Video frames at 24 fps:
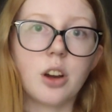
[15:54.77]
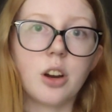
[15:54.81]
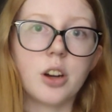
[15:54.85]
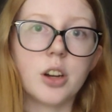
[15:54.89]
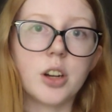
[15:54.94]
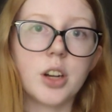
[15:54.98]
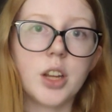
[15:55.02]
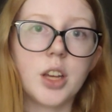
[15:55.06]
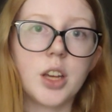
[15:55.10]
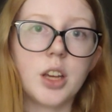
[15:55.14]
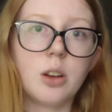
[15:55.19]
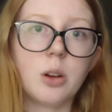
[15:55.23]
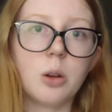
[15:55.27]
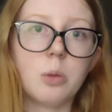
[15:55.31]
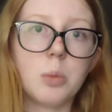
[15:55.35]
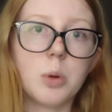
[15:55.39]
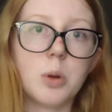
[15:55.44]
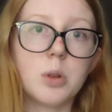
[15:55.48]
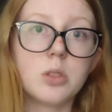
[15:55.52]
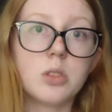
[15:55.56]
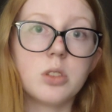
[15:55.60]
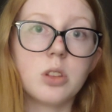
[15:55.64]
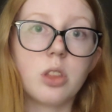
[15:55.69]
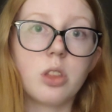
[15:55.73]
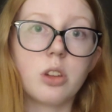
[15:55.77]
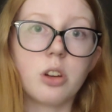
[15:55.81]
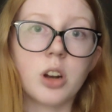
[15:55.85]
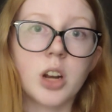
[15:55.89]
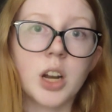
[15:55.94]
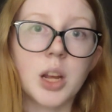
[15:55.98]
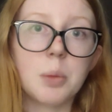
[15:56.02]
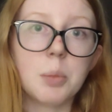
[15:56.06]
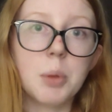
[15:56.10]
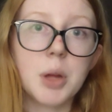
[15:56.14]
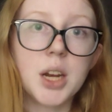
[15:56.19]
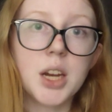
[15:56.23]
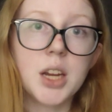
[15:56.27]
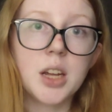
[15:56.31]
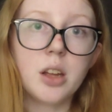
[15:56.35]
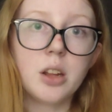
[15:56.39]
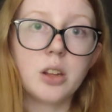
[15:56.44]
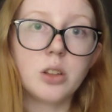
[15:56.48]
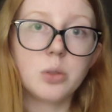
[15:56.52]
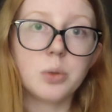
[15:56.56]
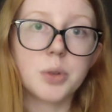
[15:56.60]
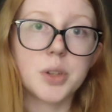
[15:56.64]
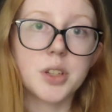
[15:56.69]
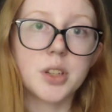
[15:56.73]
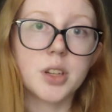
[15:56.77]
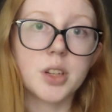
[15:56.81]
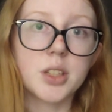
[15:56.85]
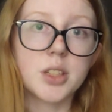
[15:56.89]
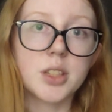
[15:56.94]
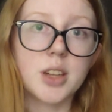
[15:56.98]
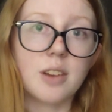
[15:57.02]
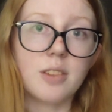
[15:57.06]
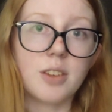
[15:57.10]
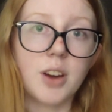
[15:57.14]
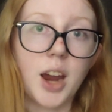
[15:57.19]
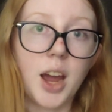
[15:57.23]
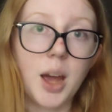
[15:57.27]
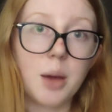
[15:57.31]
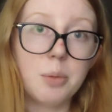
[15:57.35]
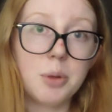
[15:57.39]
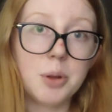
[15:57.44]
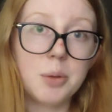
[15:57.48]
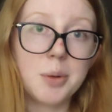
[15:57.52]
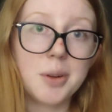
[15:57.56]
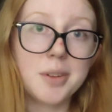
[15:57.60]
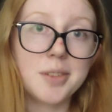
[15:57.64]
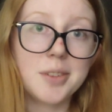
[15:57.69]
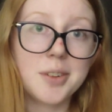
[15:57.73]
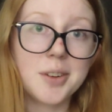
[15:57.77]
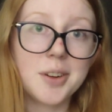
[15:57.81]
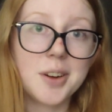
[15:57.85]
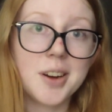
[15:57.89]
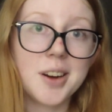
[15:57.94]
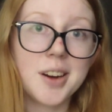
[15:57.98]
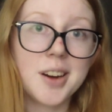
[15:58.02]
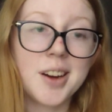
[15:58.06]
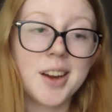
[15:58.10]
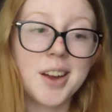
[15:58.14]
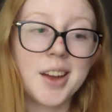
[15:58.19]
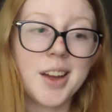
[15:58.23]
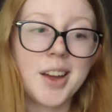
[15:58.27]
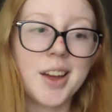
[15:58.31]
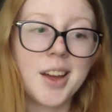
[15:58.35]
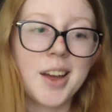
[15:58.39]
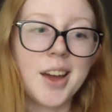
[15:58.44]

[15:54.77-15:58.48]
already almost 30 minutes, which has never happened before.